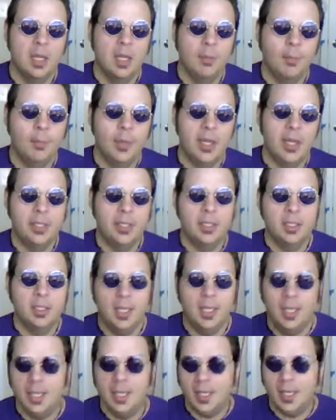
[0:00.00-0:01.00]
But
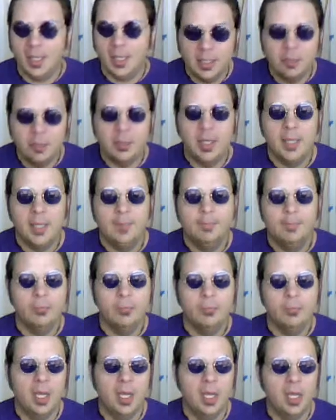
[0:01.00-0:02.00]
at any rate,
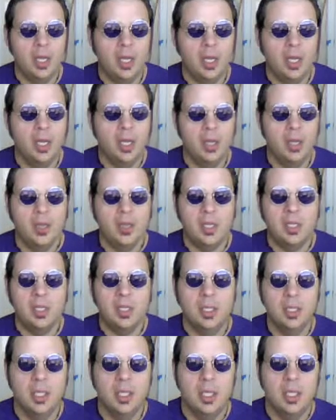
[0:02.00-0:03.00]
I think
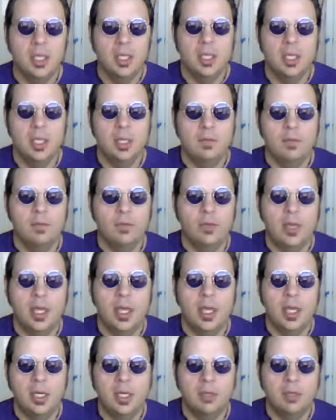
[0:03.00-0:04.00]
if you
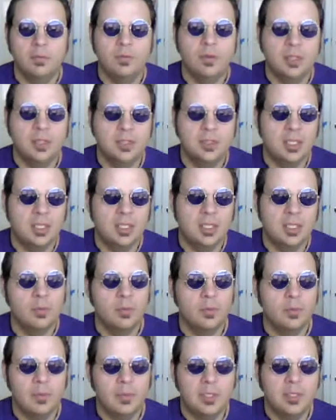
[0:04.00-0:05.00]
had an undefeated team from
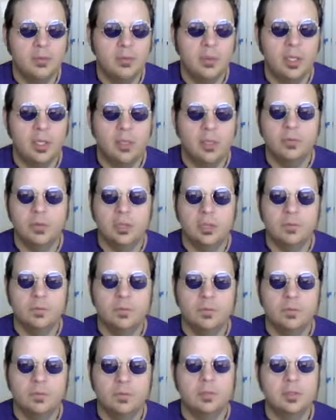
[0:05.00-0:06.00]
the Big 12 and an
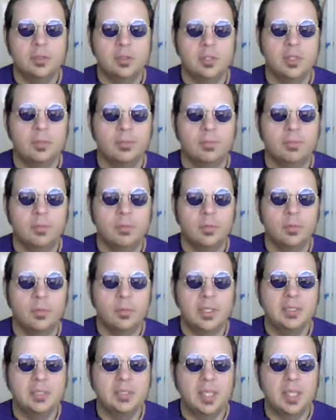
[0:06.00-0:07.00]
undefeated team from the
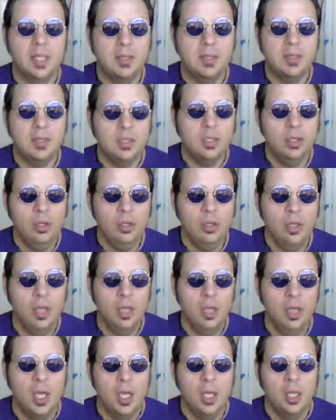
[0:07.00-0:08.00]
Big 10 this year,
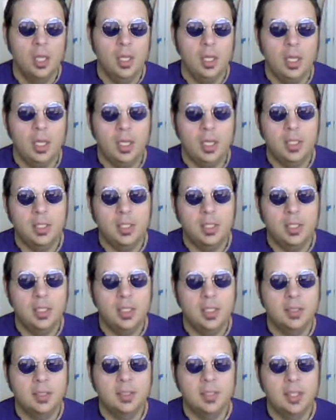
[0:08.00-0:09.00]

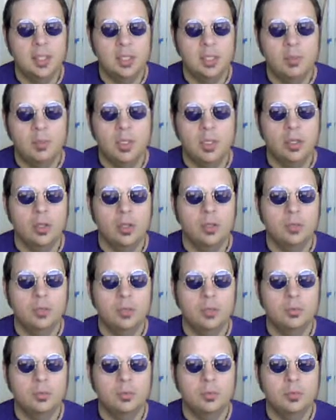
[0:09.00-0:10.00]
it's going to be close,
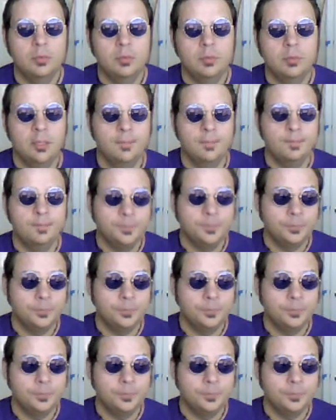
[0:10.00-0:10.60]
and